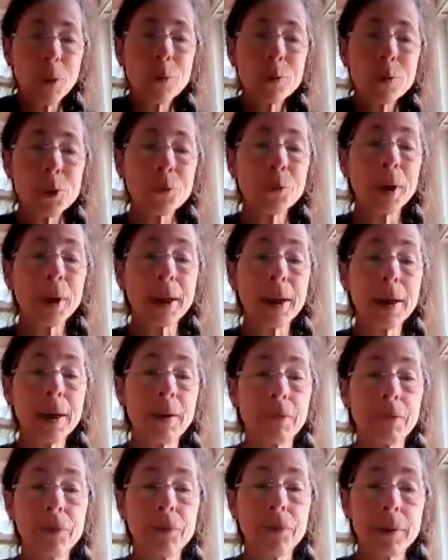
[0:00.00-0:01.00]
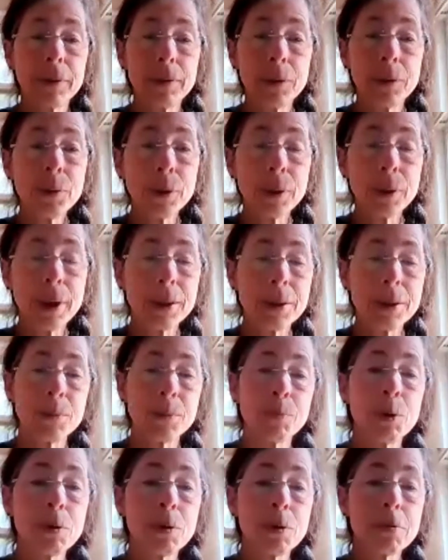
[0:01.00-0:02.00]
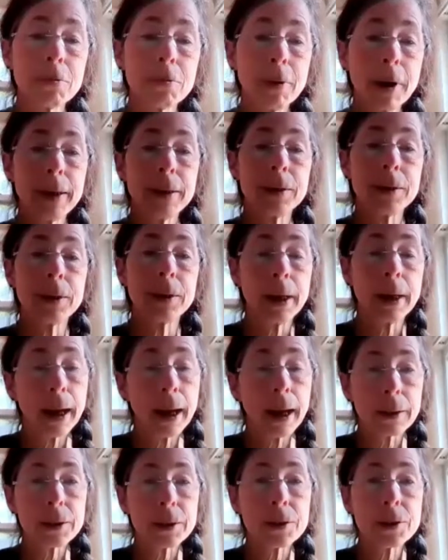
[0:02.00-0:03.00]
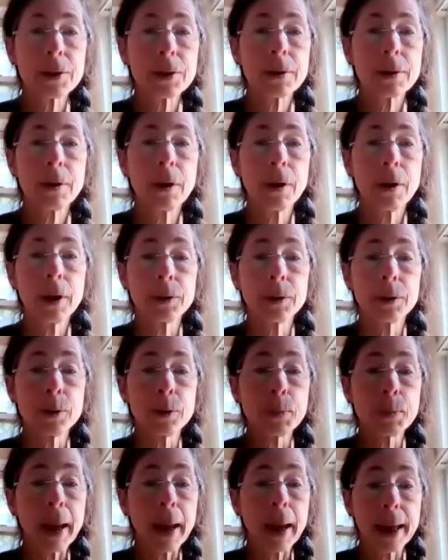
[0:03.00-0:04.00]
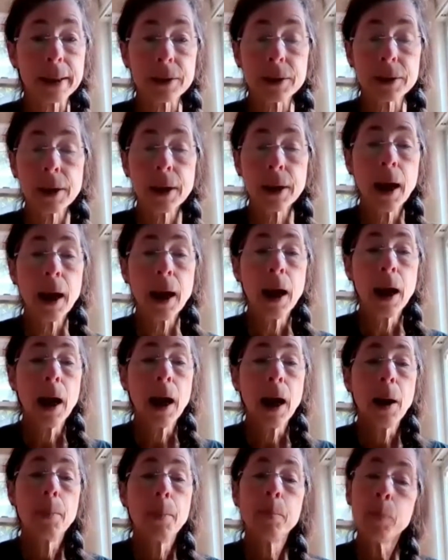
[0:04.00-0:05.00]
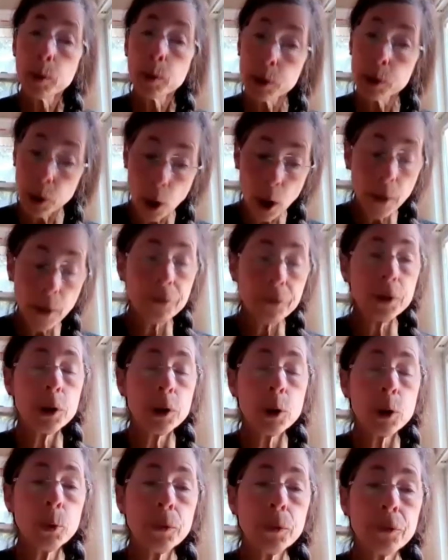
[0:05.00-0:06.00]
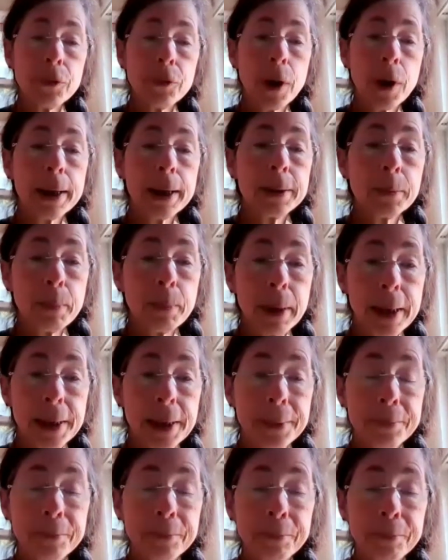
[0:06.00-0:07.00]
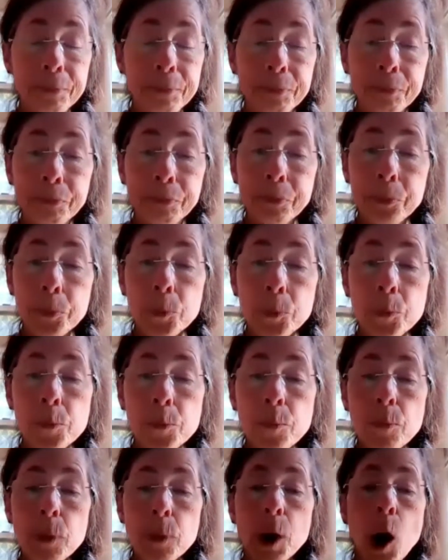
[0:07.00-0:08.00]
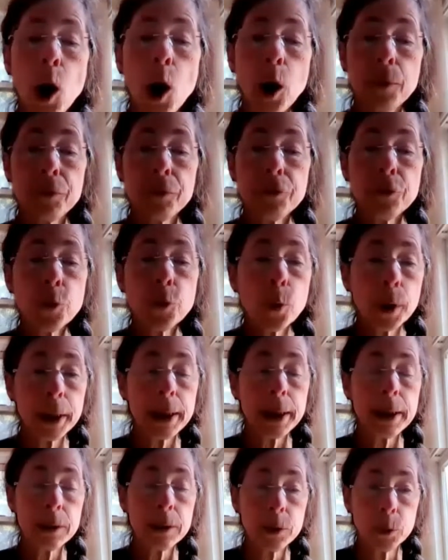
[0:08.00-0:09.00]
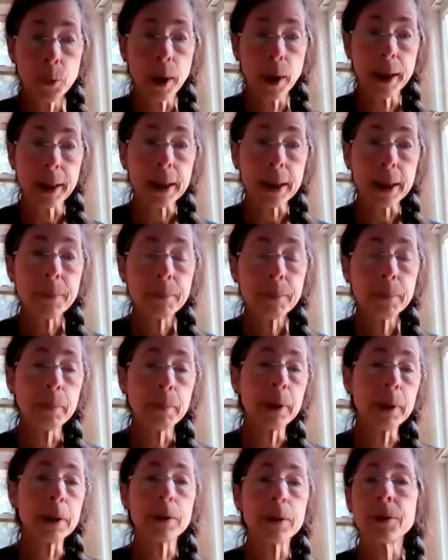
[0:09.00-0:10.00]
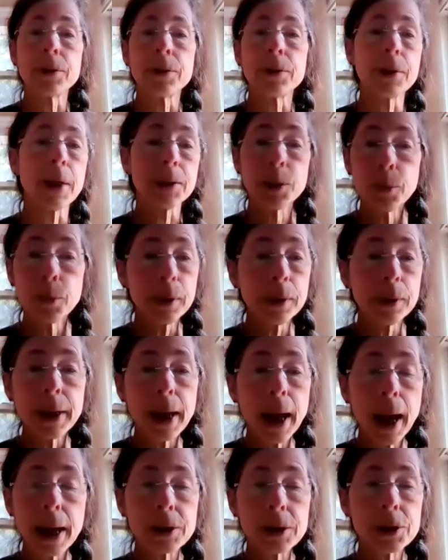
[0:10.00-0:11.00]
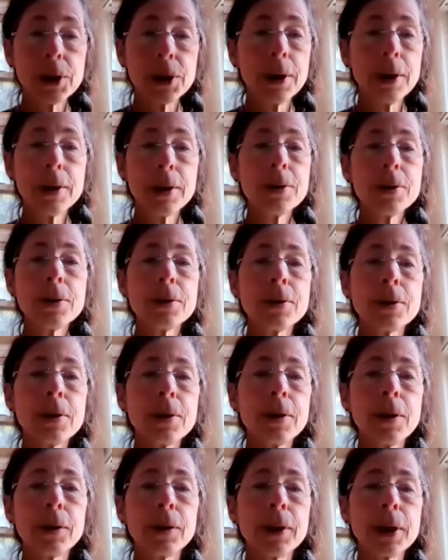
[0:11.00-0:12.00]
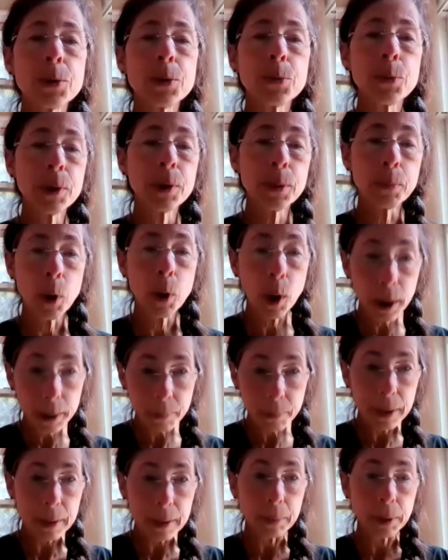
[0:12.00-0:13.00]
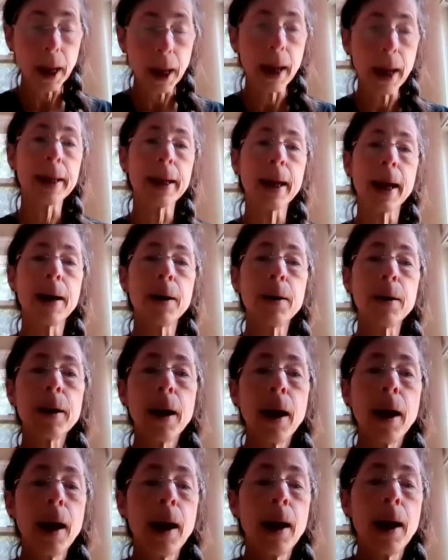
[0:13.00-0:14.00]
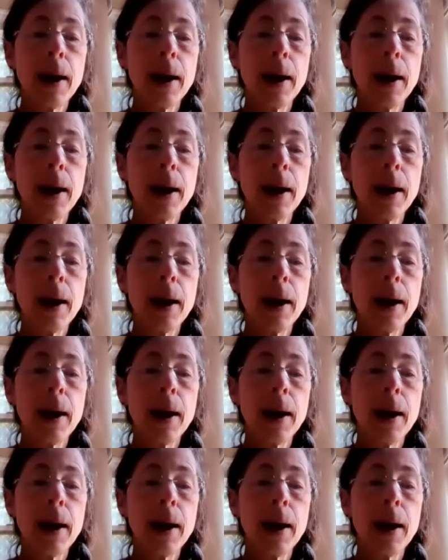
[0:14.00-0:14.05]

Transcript: those are a gift. You can get some great DX on those bands. Most often you will find me on 40 and 20 because that's where the action is. You know, that's where the party people hang out.